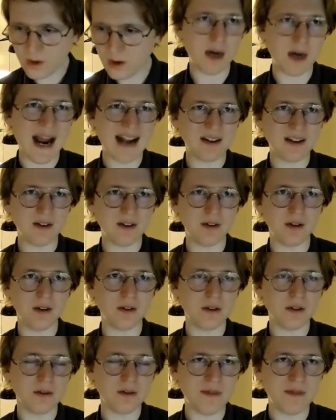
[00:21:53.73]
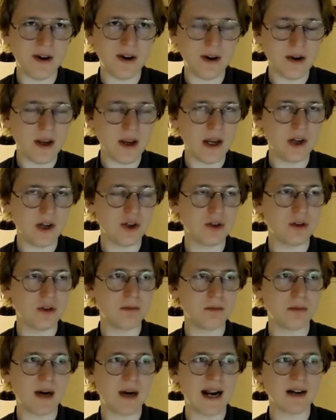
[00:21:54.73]
the practices and the
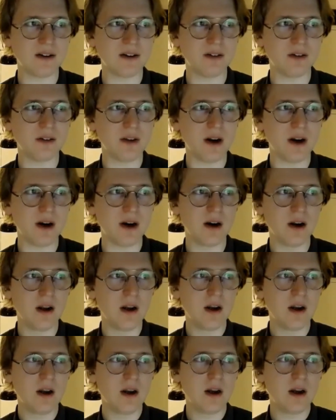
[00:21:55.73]
variations and practices there.